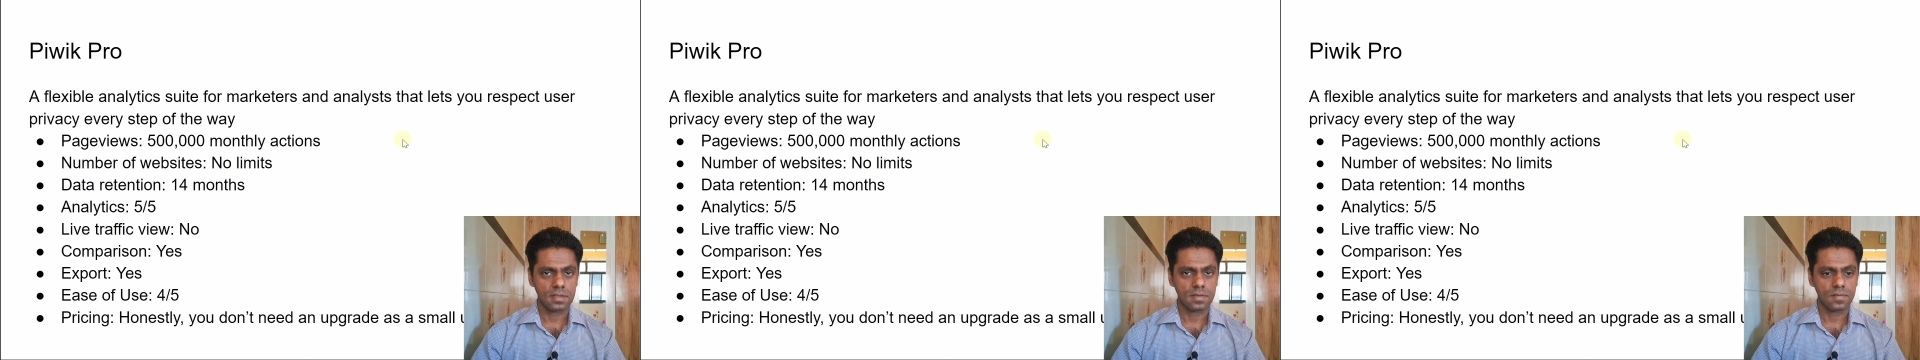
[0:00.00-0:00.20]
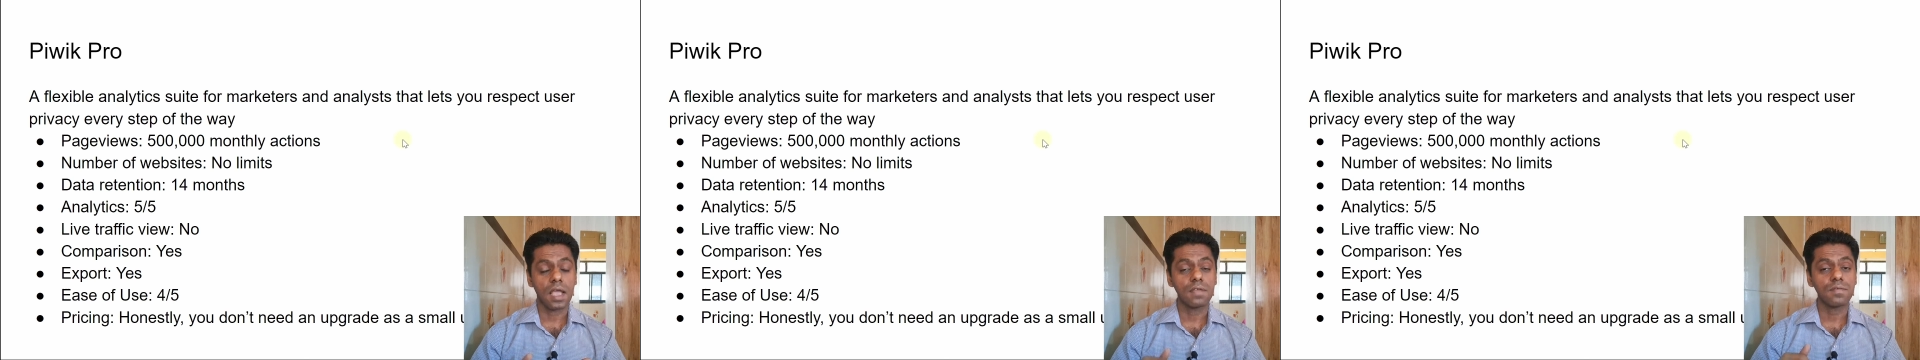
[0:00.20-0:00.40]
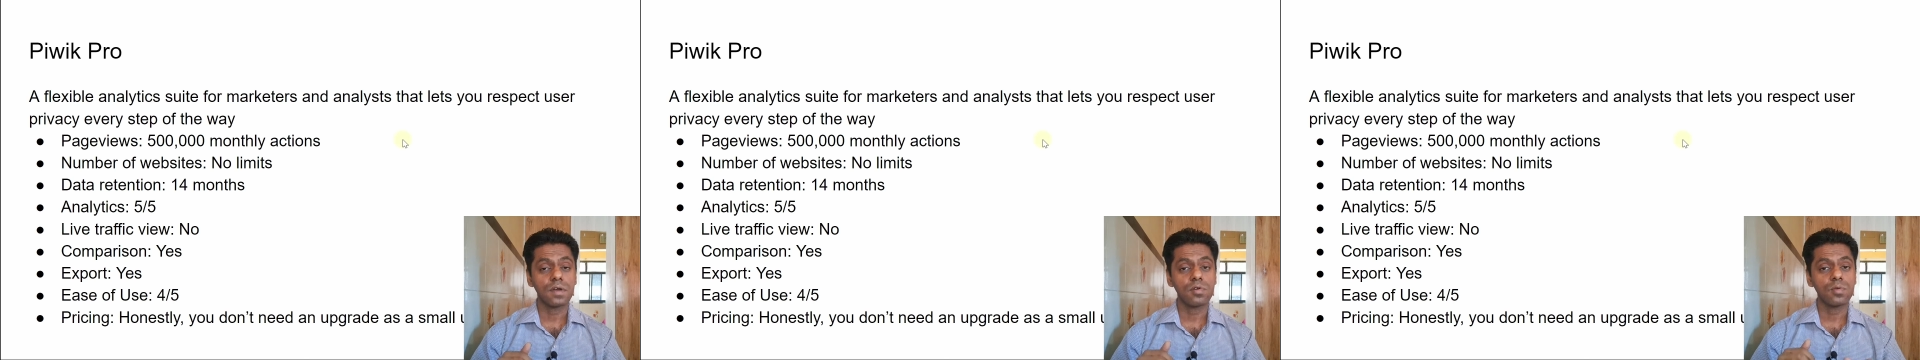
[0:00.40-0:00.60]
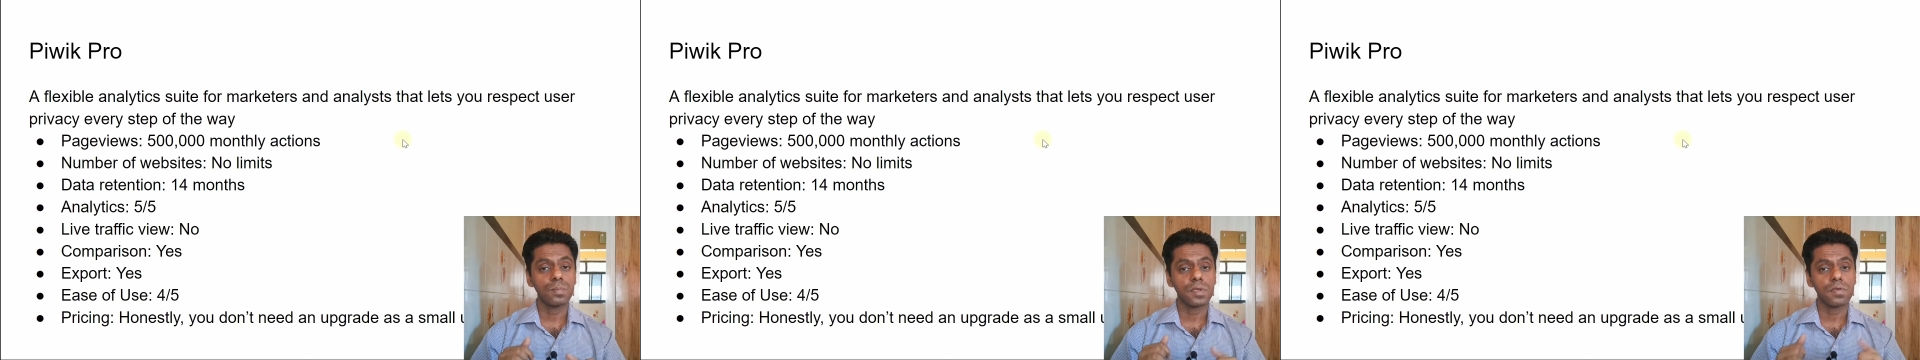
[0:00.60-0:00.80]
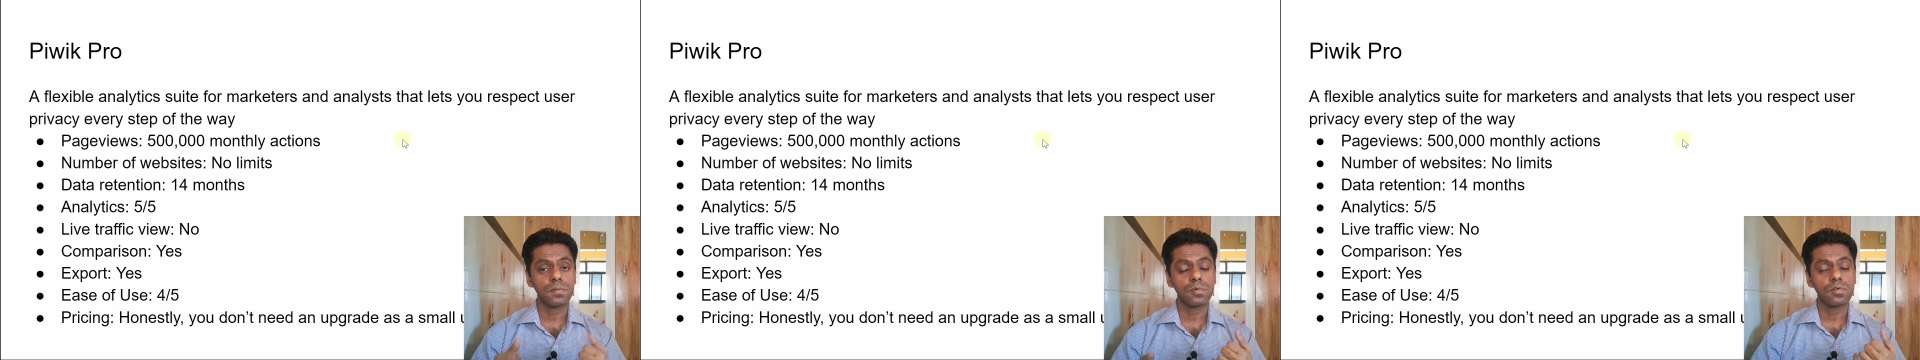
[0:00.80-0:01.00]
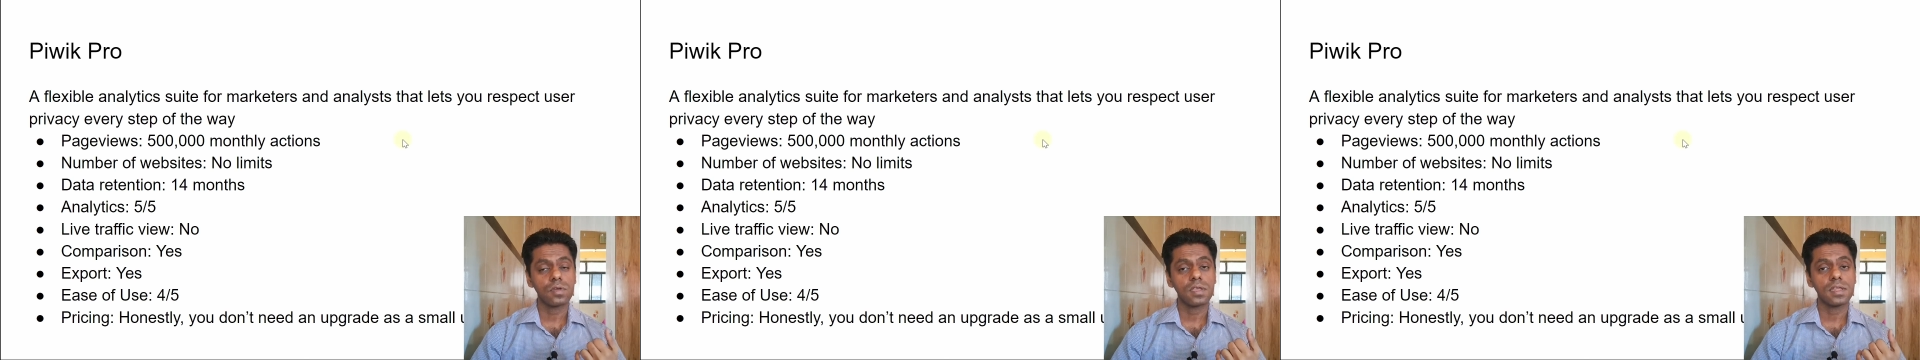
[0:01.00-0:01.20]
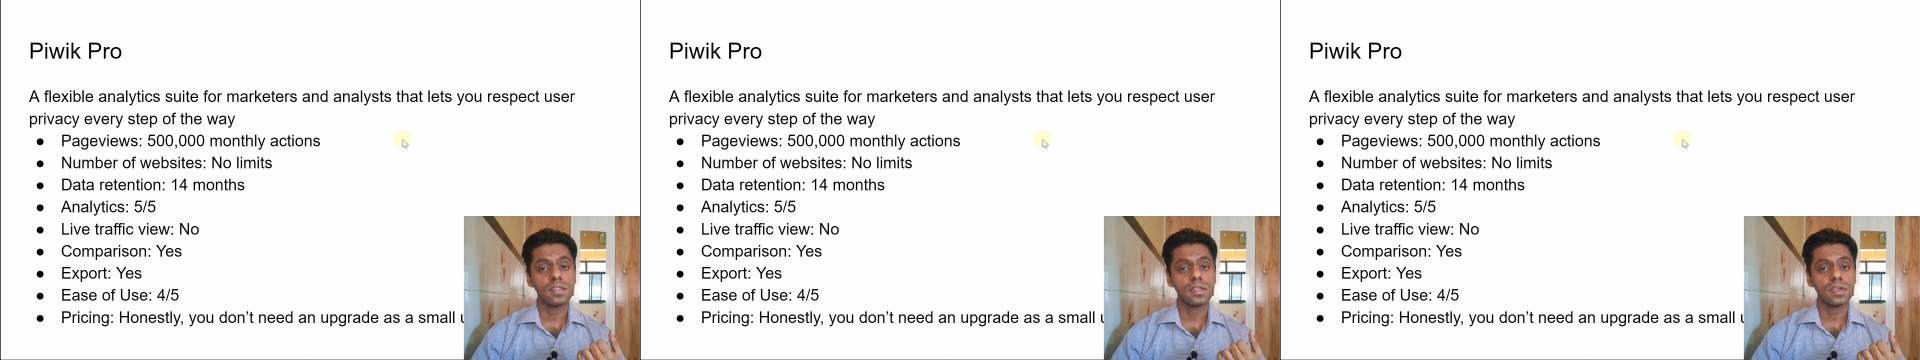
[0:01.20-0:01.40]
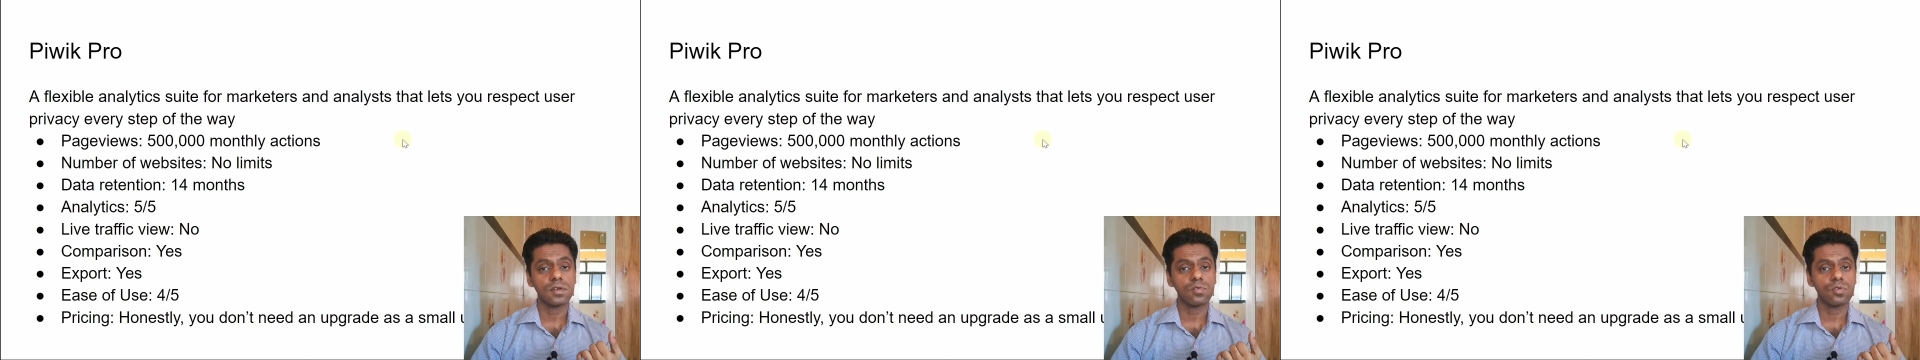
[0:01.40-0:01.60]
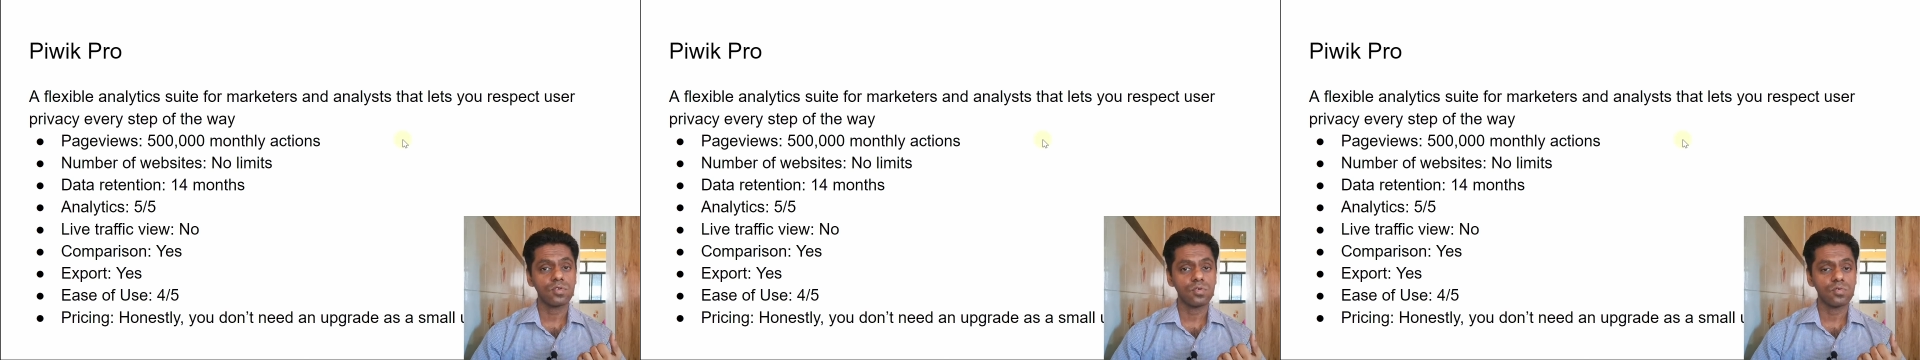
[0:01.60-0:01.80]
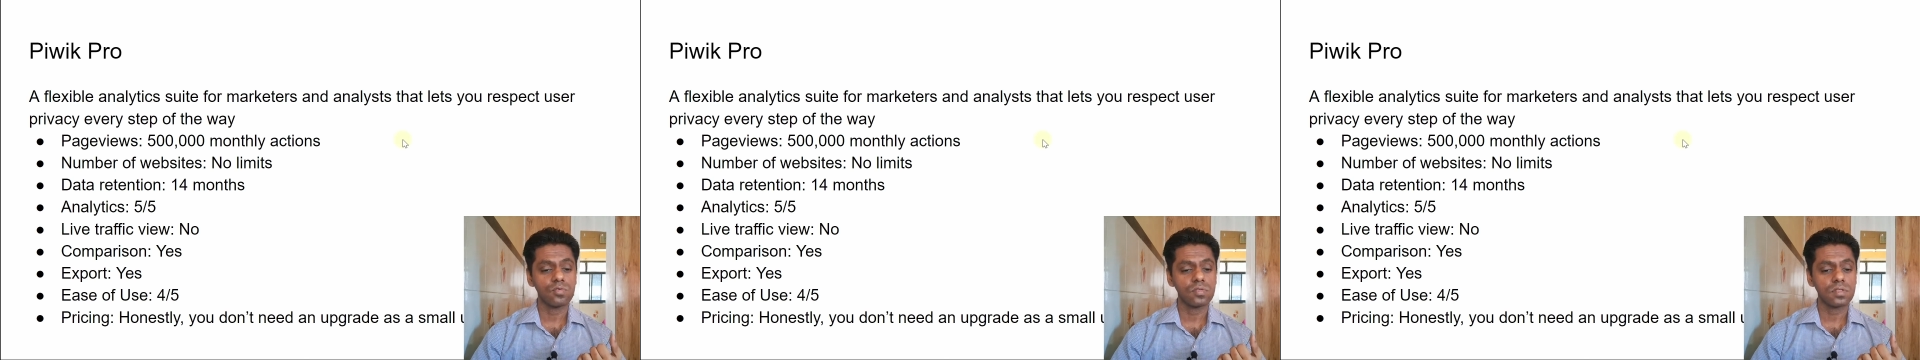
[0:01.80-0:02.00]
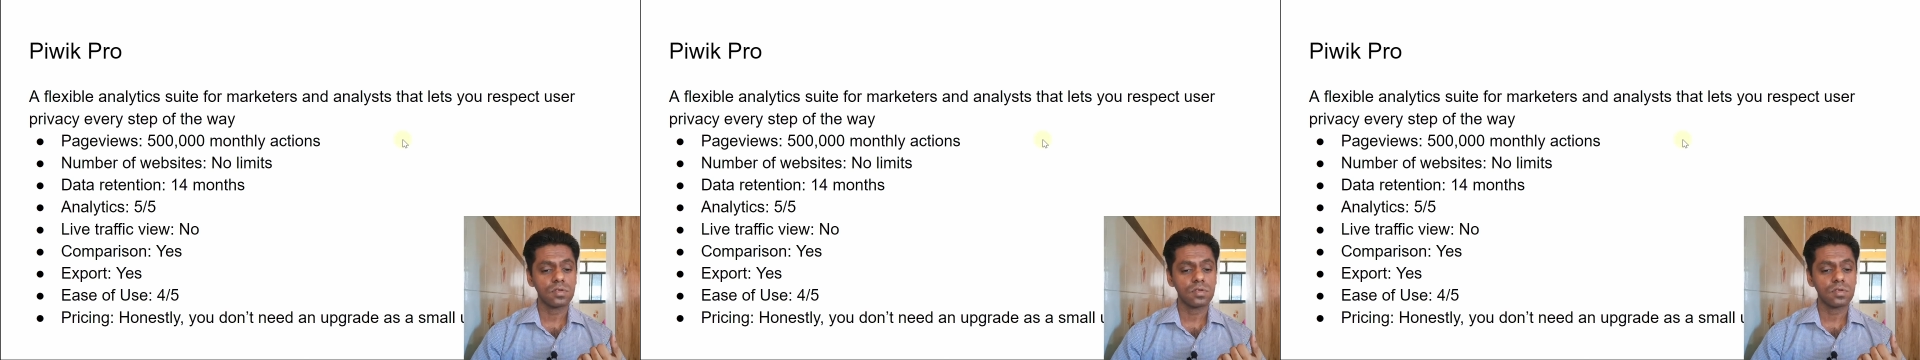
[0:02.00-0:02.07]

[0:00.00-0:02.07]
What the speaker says: I found Pivik Pro easy to use,